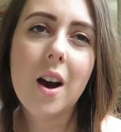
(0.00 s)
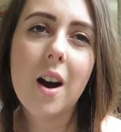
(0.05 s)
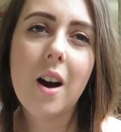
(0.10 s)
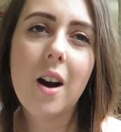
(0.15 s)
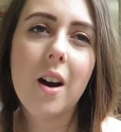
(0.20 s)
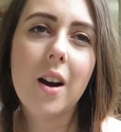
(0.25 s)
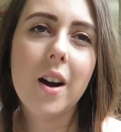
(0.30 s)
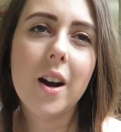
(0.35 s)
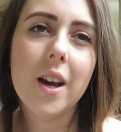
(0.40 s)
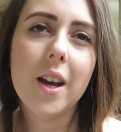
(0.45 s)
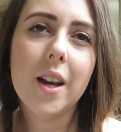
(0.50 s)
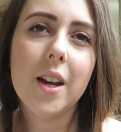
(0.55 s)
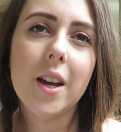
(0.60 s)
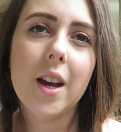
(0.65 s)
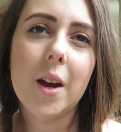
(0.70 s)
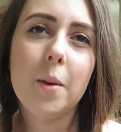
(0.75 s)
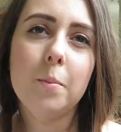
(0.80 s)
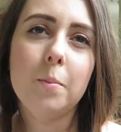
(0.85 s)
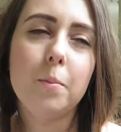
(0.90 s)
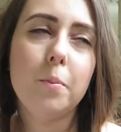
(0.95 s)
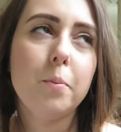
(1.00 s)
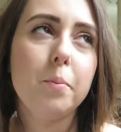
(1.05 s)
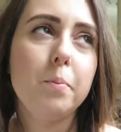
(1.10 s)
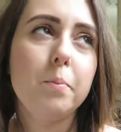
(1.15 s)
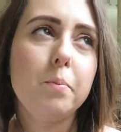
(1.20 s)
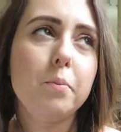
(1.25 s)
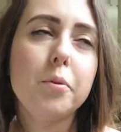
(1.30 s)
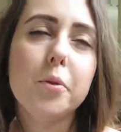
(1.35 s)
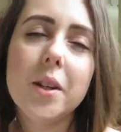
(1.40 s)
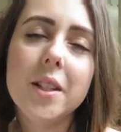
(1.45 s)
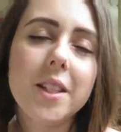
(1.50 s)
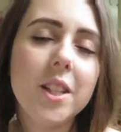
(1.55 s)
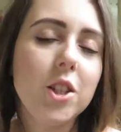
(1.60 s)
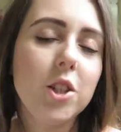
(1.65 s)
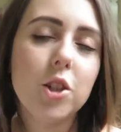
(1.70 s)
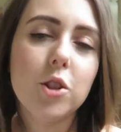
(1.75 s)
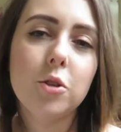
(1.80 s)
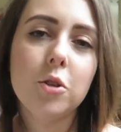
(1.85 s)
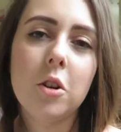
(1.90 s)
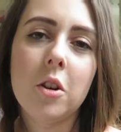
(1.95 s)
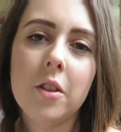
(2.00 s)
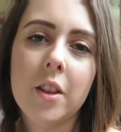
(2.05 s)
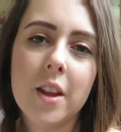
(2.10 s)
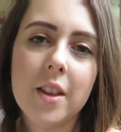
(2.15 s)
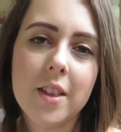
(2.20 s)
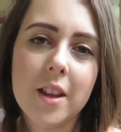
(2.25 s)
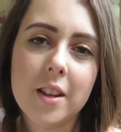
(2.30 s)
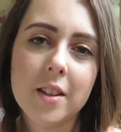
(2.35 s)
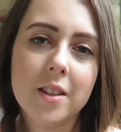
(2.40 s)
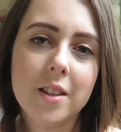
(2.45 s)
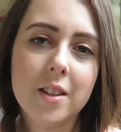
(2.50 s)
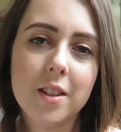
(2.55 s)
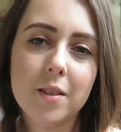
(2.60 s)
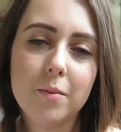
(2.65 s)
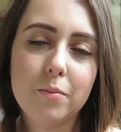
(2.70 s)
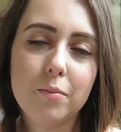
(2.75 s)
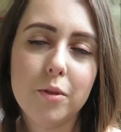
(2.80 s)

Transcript: I am pretty sure that there's